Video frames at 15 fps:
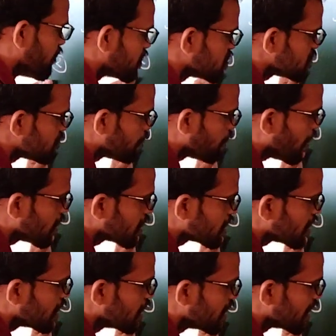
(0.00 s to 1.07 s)
the first part?
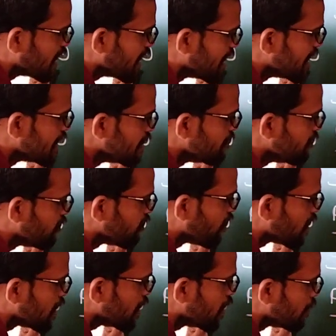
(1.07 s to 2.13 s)

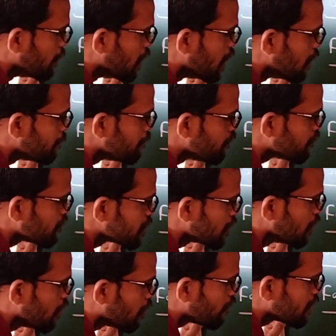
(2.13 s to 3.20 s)
Infundibulum.
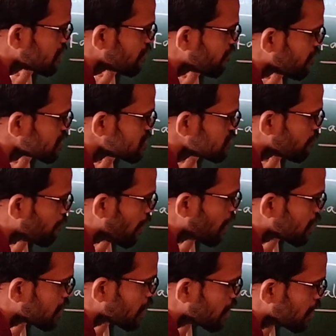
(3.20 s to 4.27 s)
What is the first
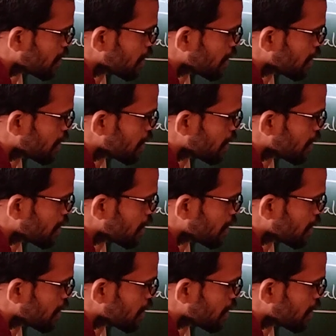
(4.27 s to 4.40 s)
part?